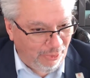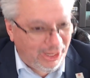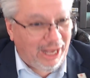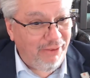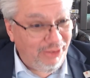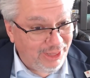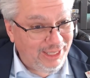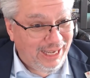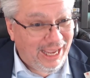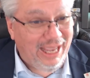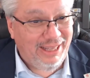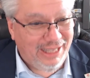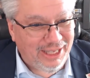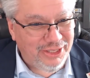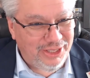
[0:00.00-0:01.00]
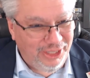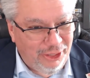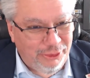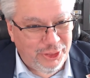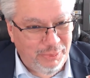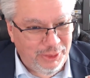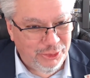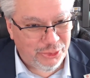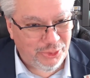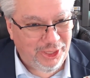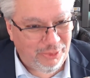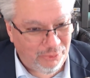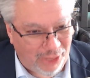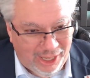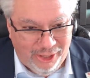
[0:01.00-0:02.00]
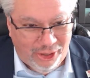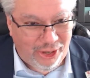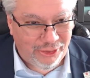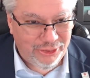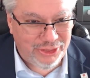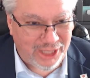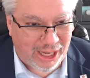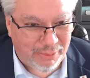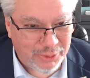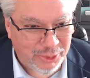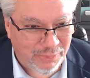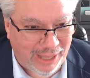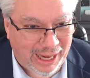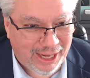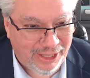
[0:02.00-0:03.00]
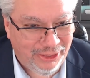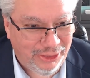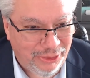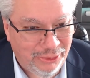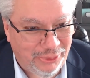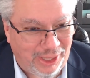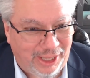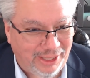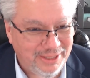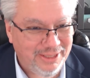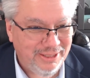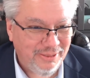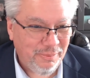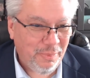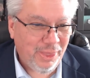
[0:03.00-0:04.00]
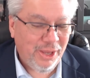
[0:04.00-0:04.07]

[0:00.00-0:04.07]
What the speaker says: Kind of at the end, that's the ultimate dream, right? All the jobs are back in the U.S.